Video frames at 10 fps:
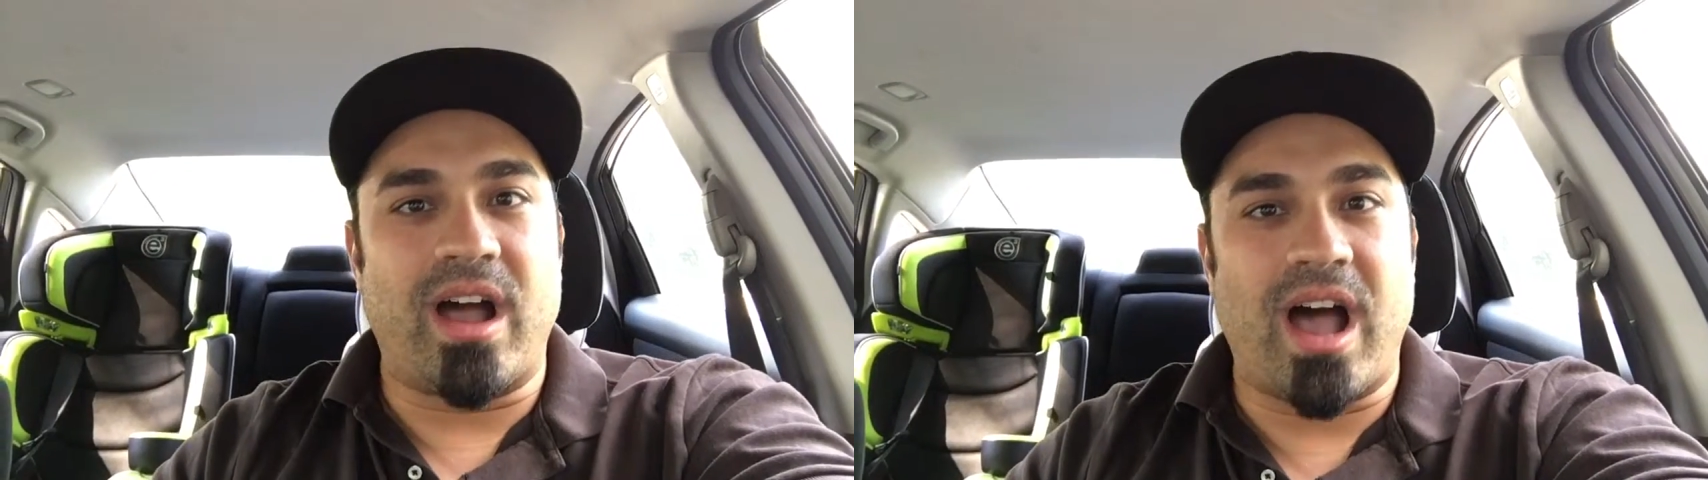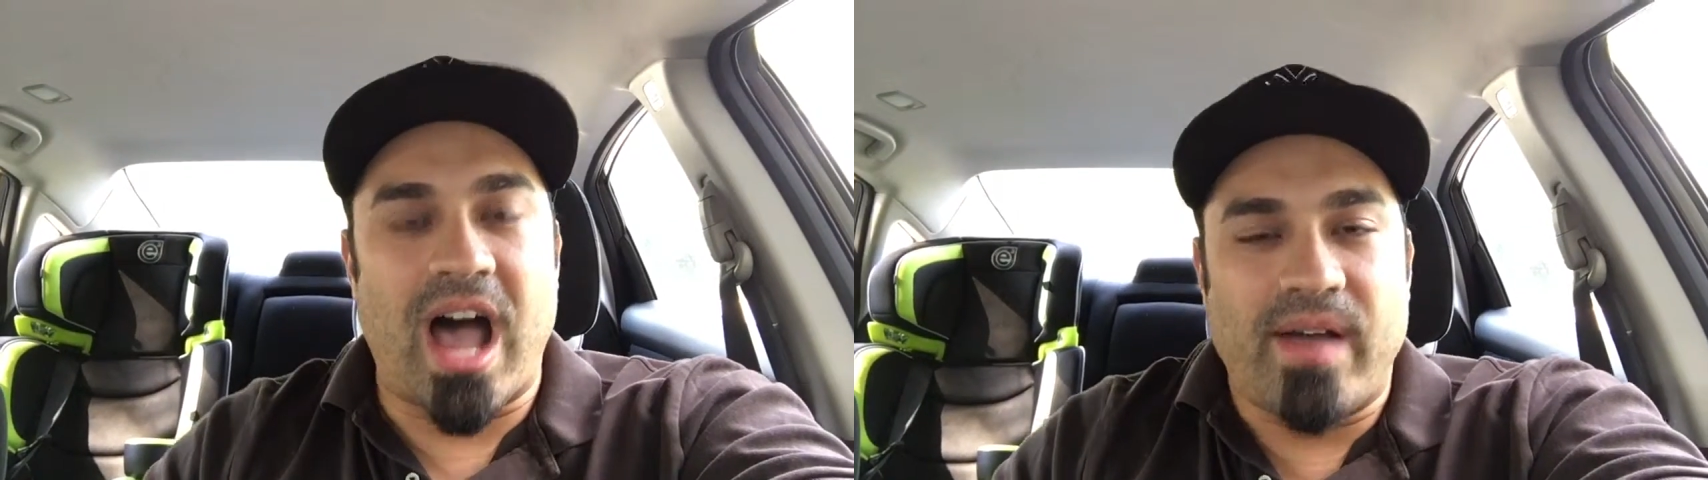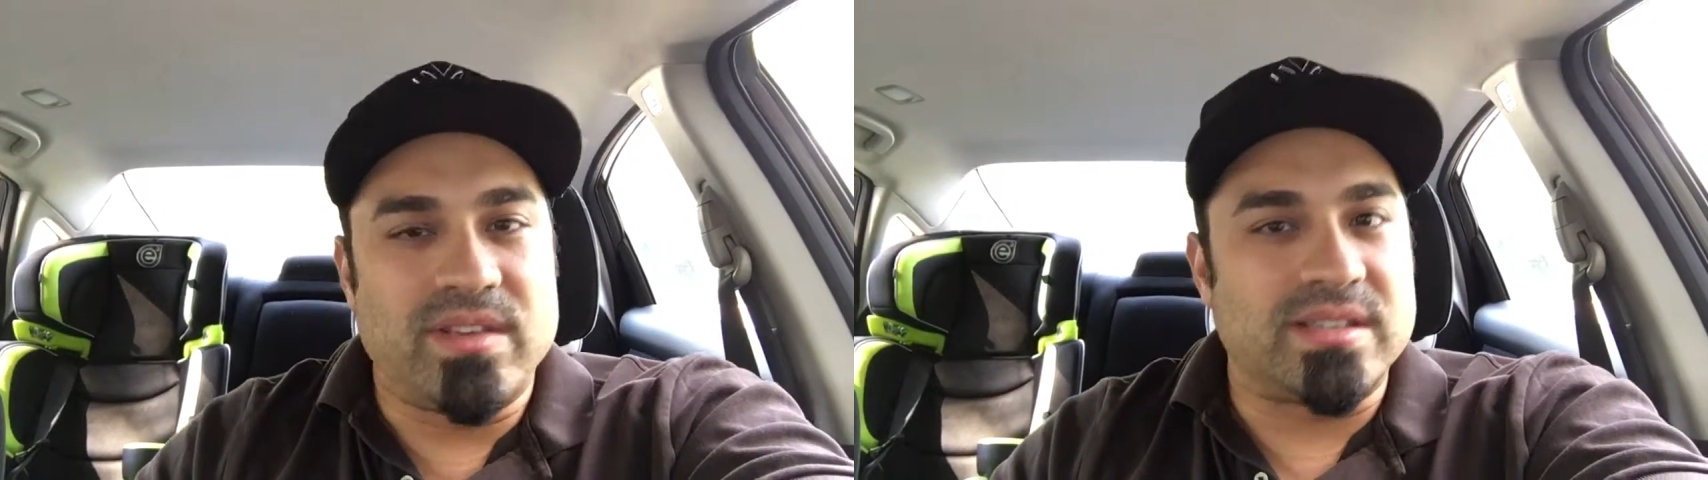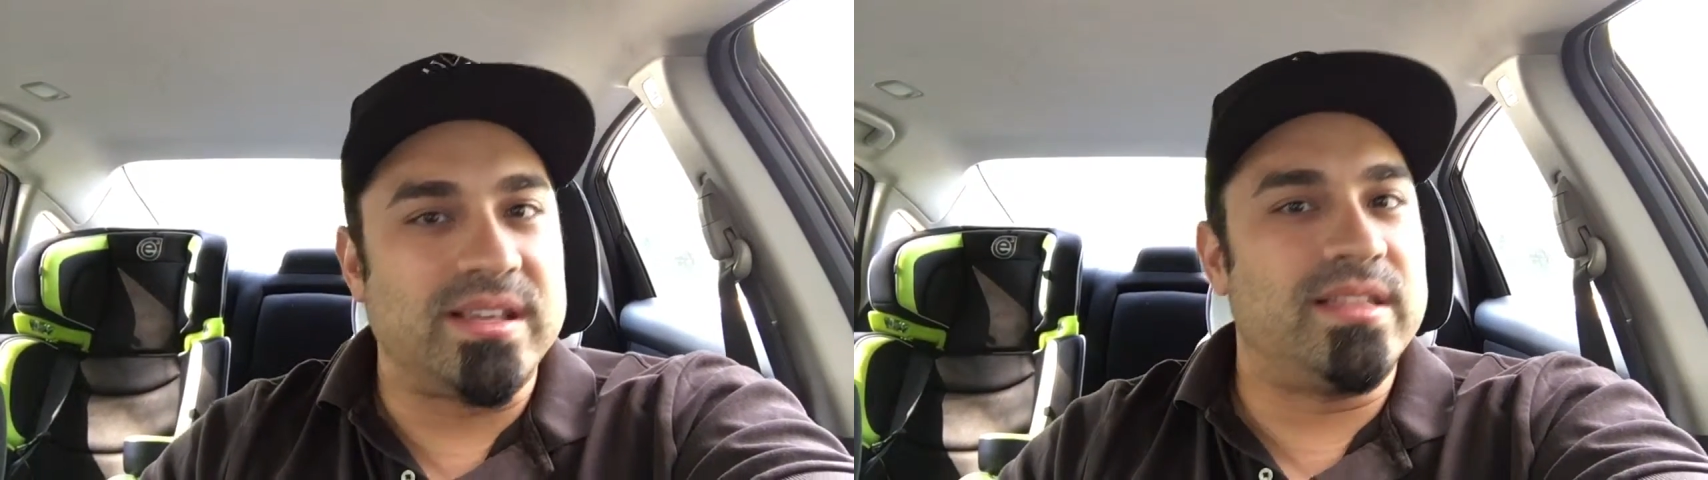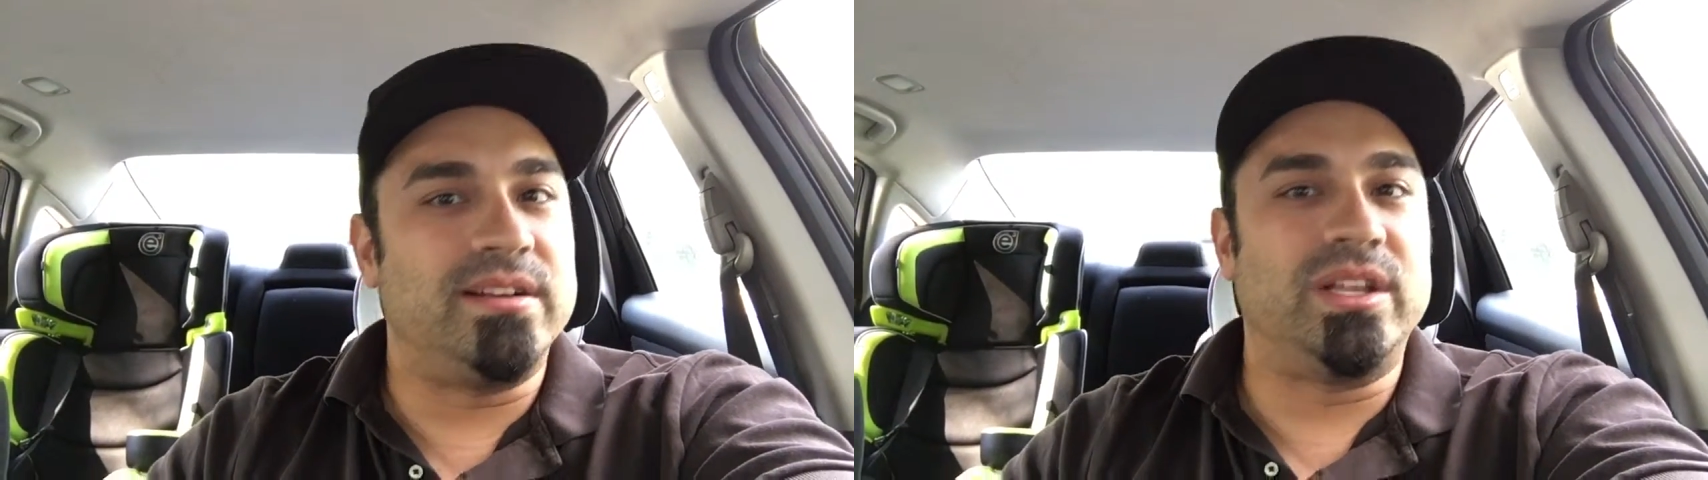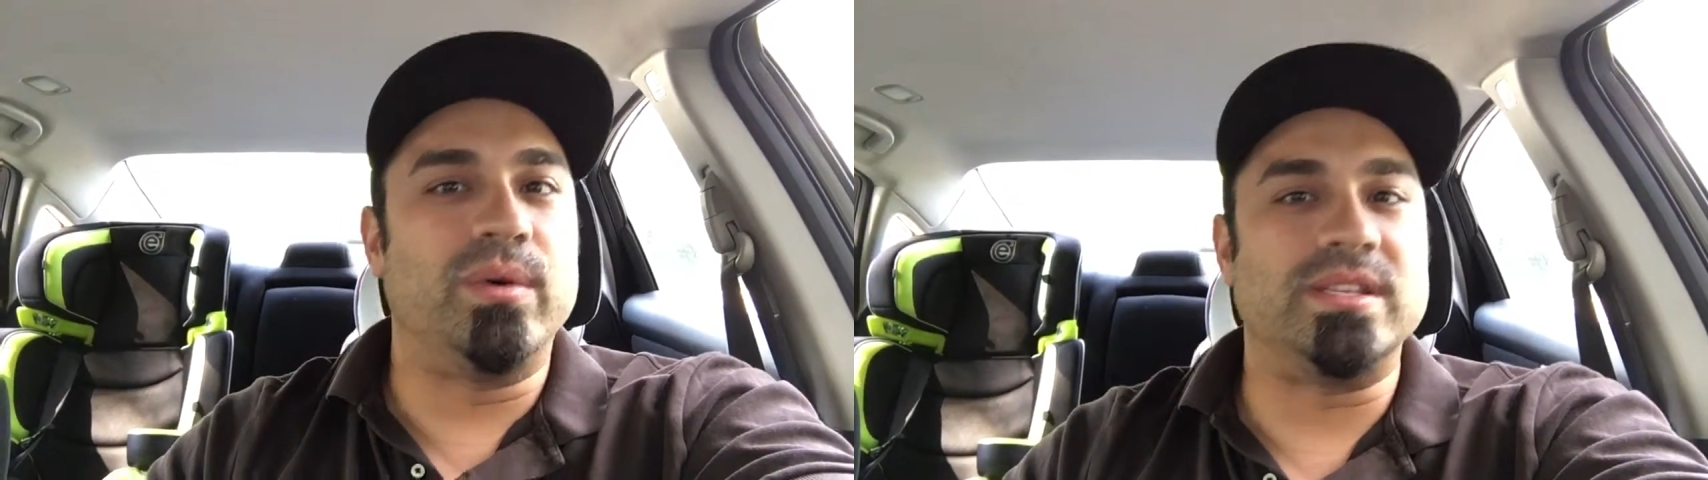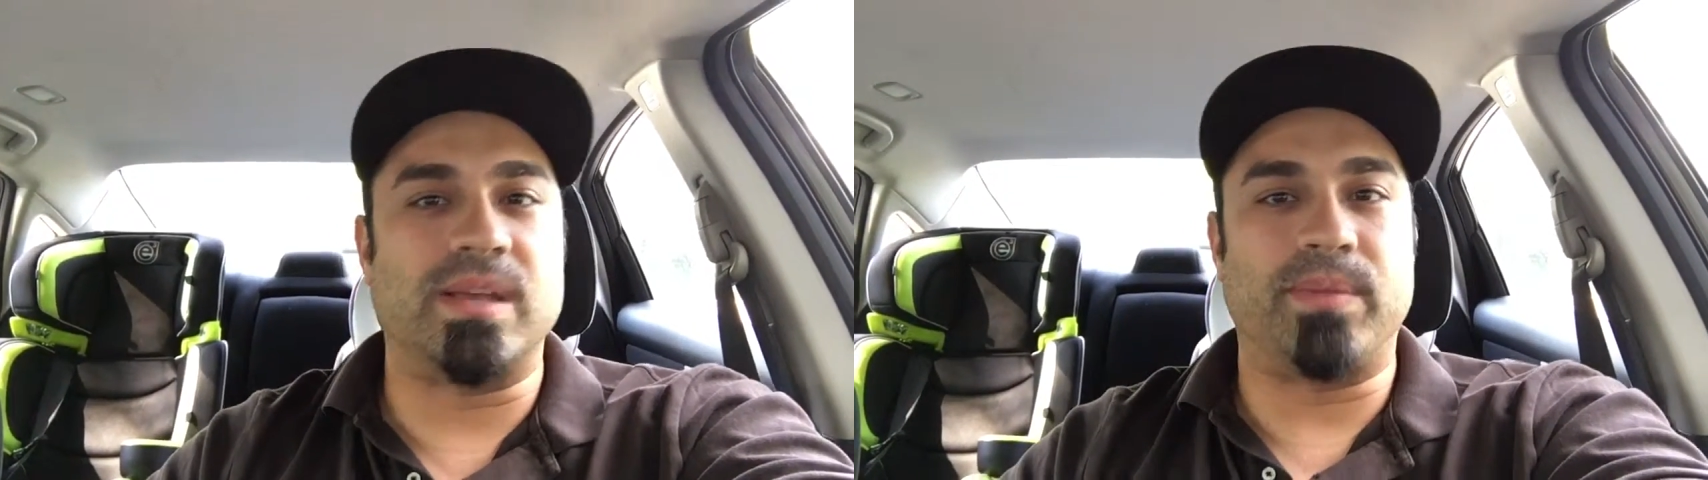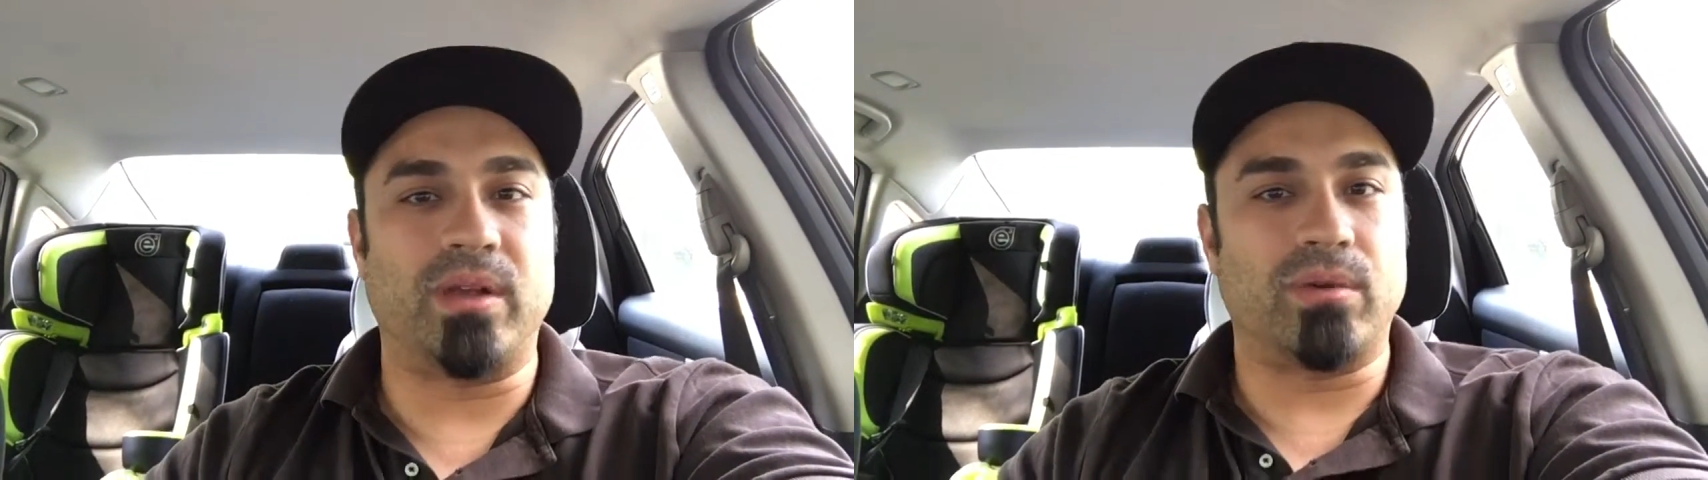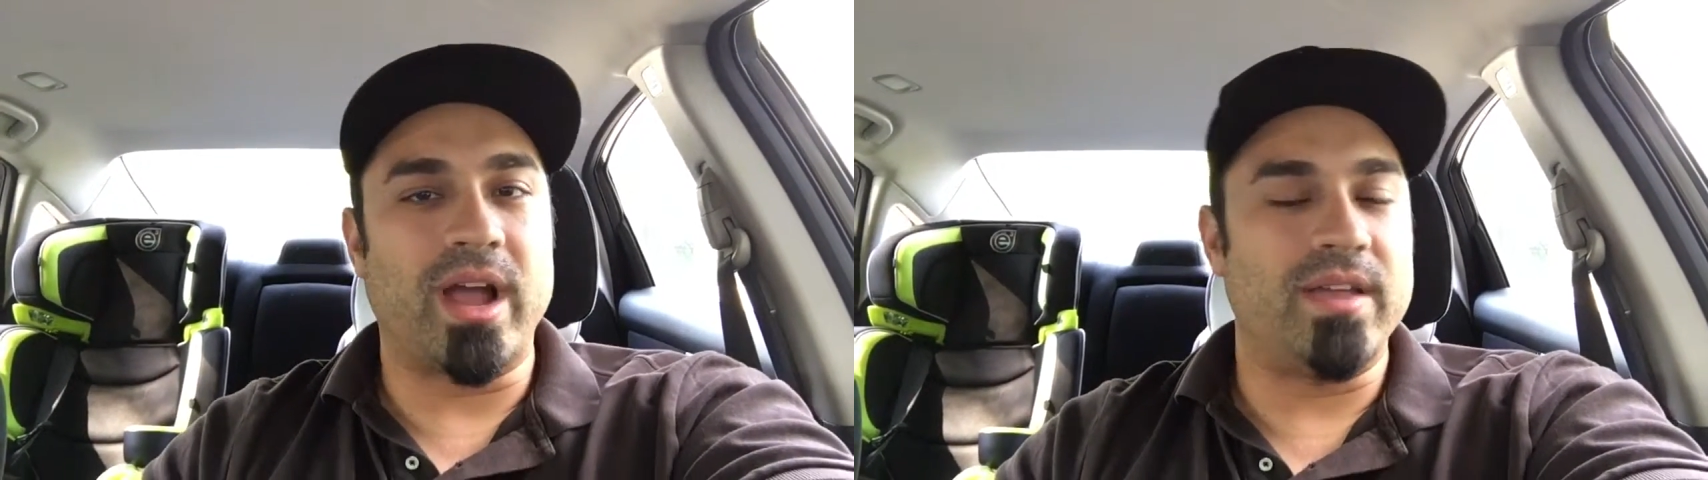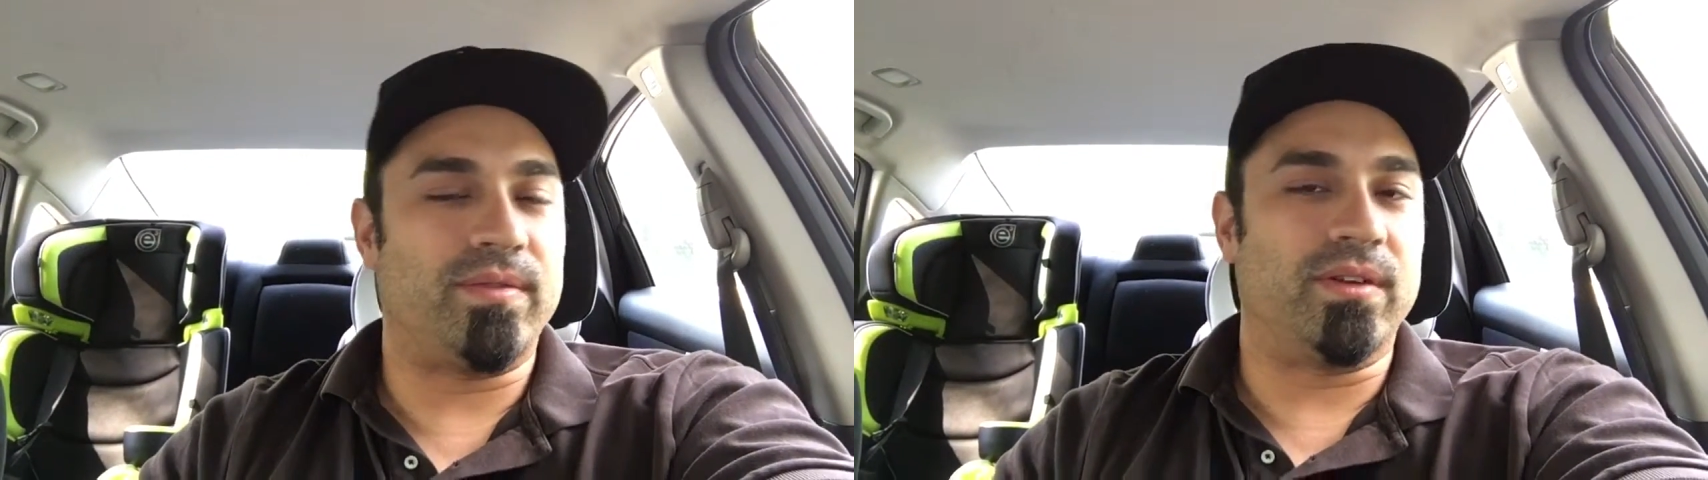Obviously, they're doing something right.